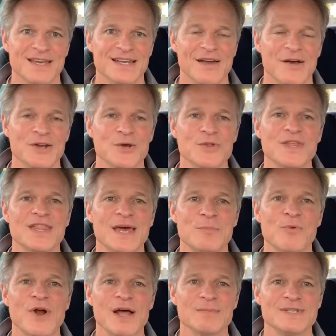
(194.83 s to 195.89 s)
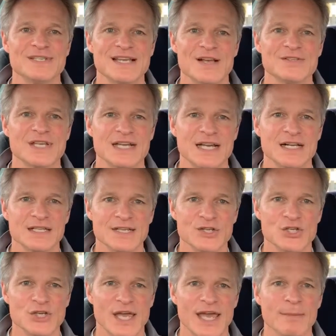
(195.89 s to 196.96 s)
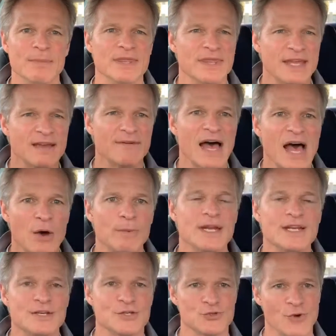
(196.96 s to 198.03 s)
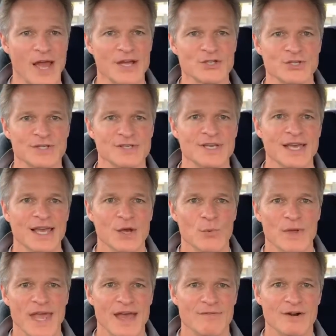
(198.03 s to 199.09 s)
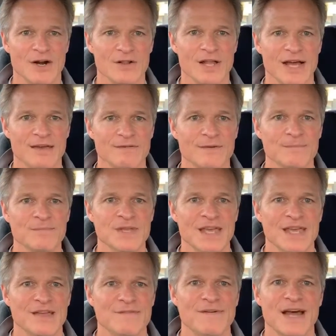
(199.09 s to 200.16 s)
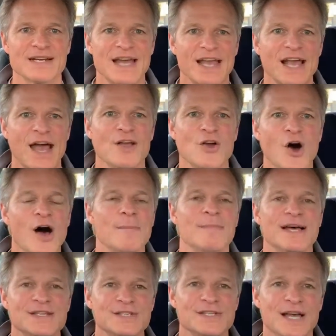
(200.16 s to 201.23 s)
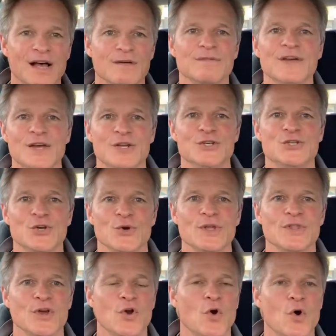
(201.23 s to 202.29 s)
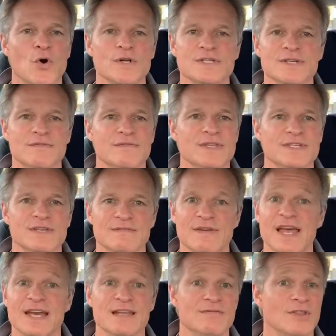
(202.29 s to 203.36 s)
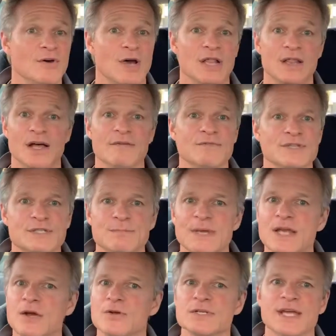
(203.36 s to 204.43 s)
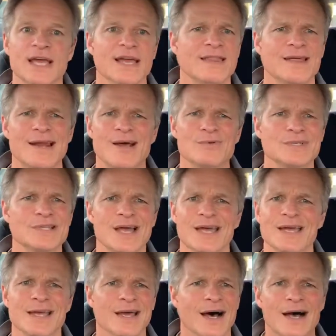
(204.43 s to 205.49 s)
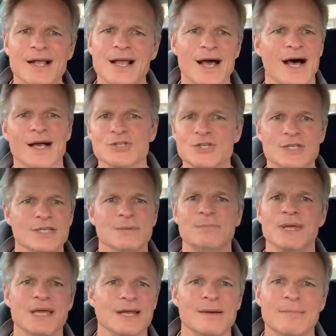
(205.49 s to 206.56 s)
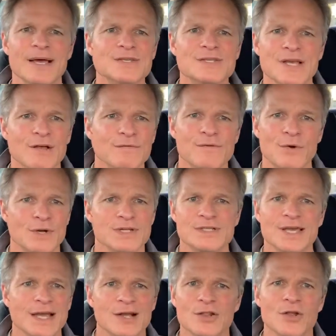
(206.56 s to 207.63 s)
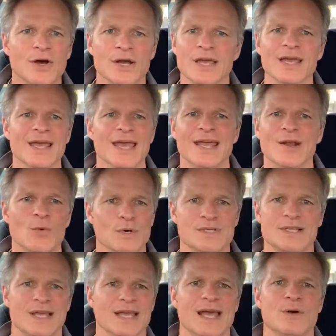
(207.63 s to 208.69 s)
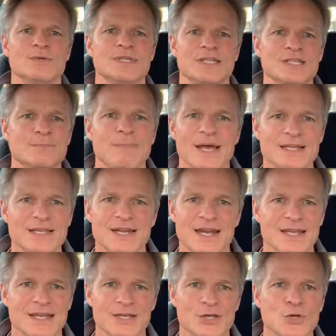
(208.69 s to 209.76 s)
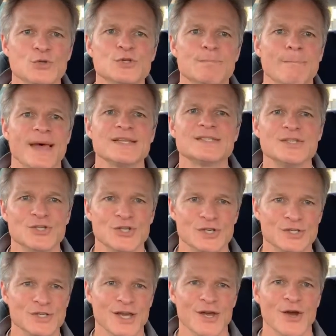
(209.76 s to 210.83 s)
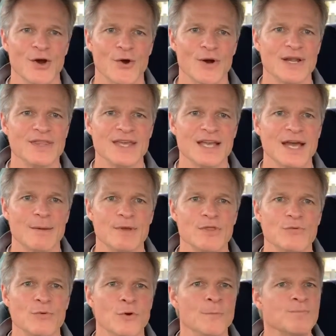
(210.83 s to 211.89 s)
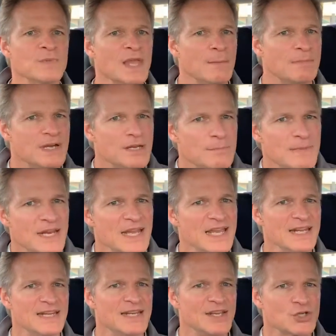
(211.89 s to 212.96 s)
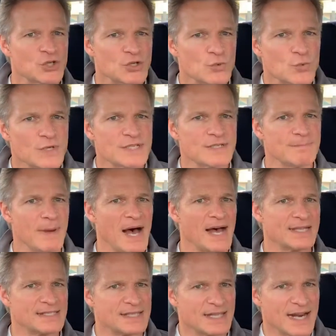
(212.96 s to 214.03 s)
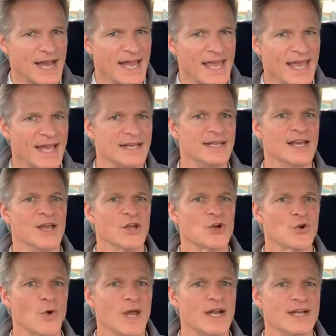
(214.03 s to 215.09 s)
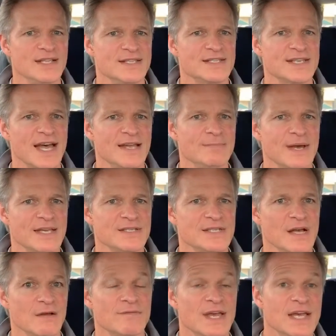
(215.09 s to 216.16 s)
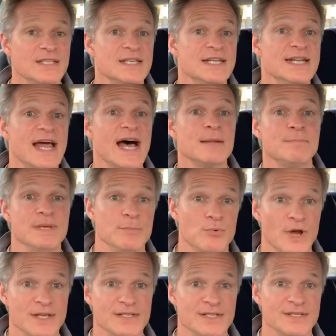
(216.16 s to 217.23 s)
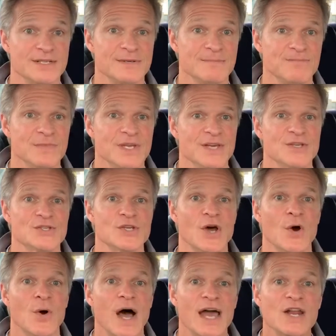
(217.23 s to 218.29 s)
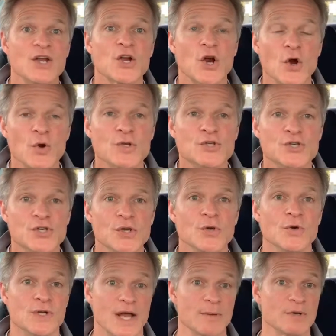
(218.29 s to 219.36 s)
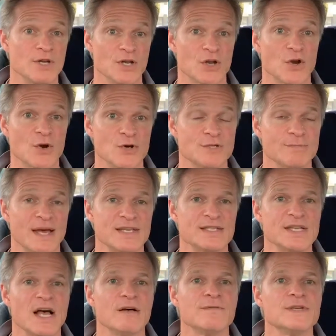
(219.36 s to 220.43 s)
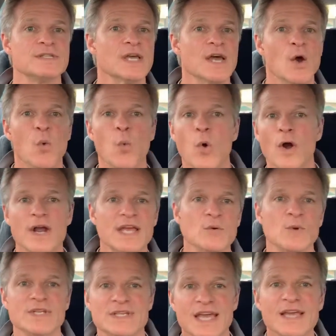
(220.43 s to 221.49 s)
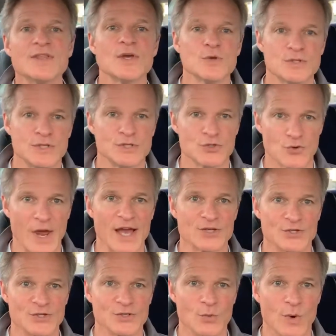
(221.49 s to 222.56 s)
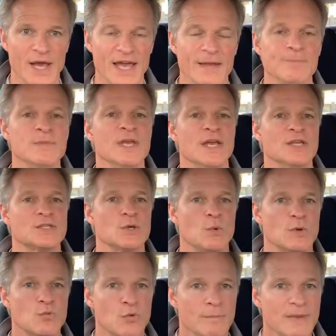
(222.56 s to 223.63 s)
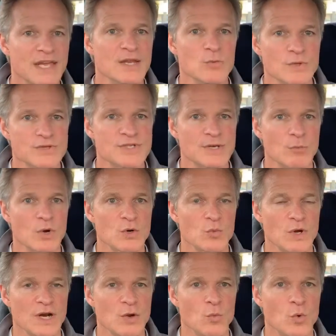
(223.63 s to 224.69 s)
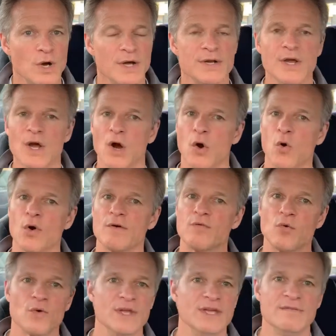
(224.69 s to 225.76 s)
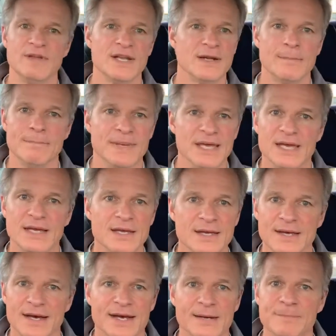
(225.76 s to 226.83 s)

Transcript: Now, I know that probably sounds like a cliche, but think of how many distractions we have in our life. In fact, I caught myself during the course of this event, even though I love the speakers, that I was unconsciously picking up my cell phone to take a look. And it wasn't like I was expecting any huge messages or anything coming through, but it had been a conditioned response that I had created inside myself to not be present. So I'd encourage you, and I'm going to encourage myself, is where can we take those distractions away? So when we're meeting with someone one-on-one, or if we're even in a big